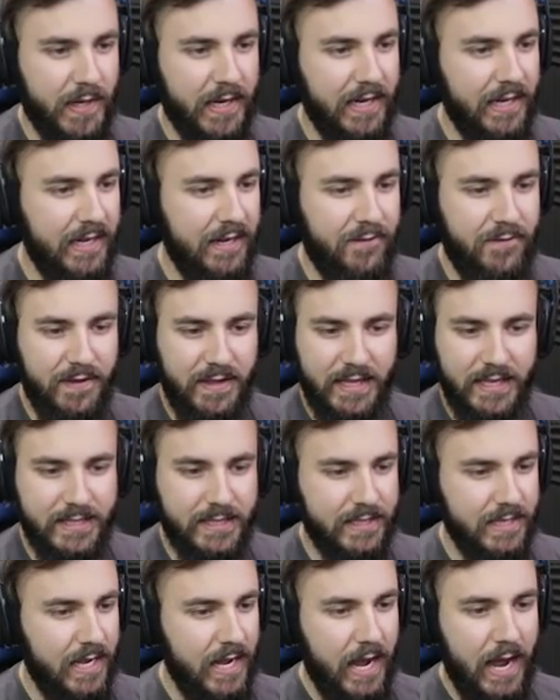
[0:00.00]
we're gonna need for
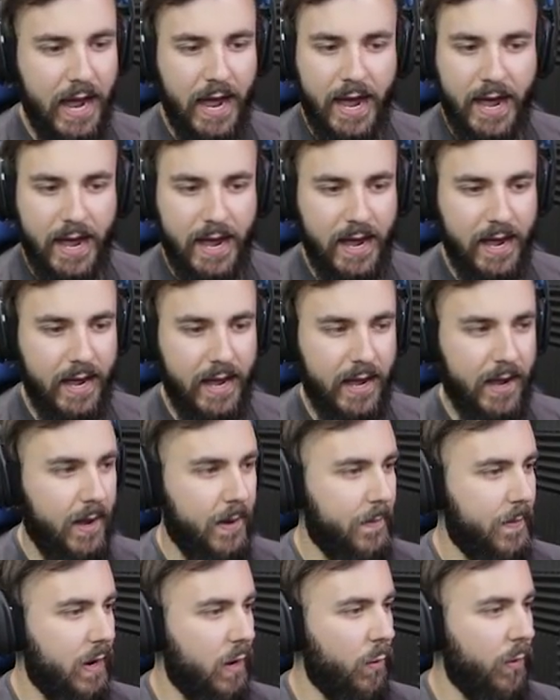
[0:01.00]
this.
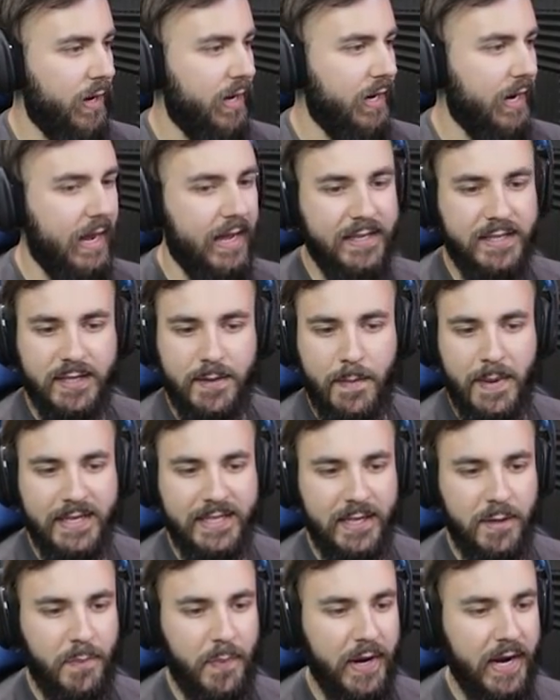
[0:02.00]
Um, we got our
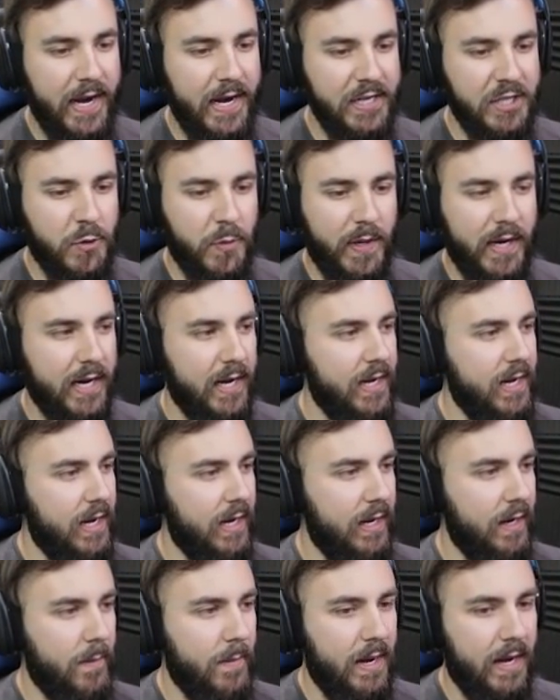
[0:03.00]
cementing paste. We're gonna need
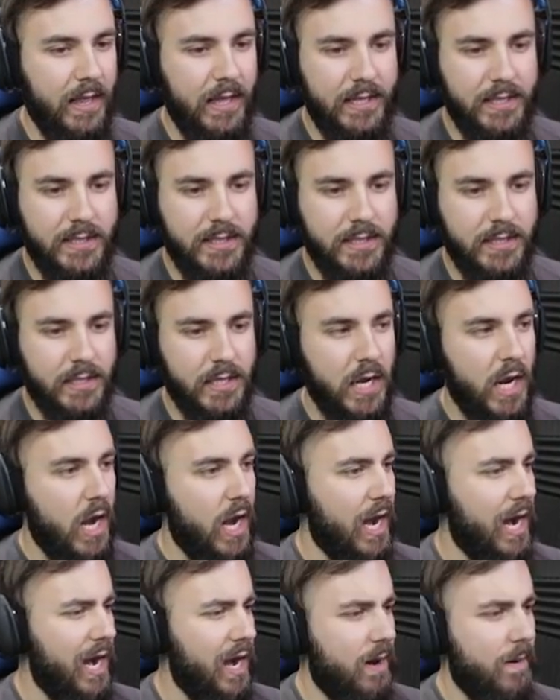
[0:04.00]
a little bit of this,
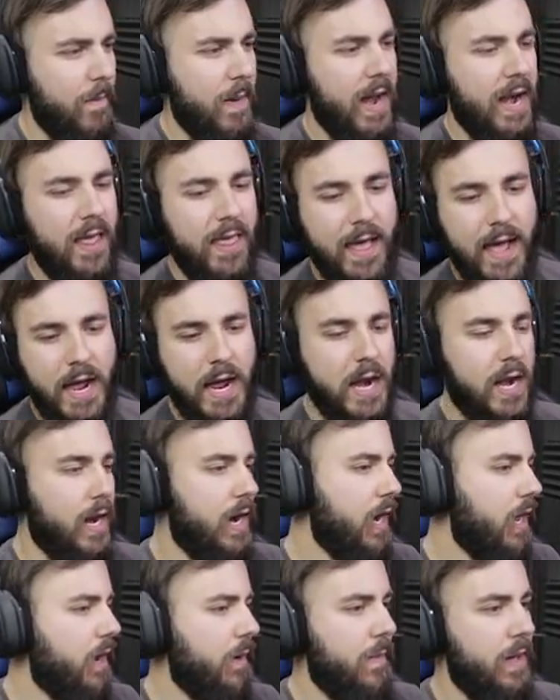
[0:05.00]
a little bit of that, and a
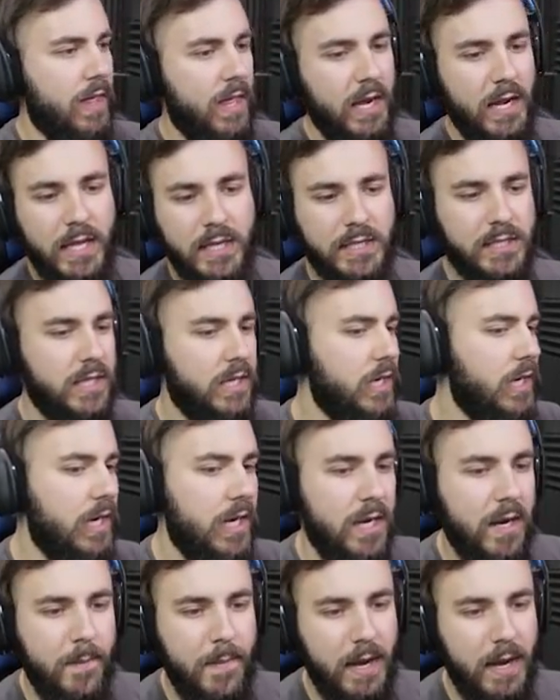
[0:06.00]
little bit of this, and a little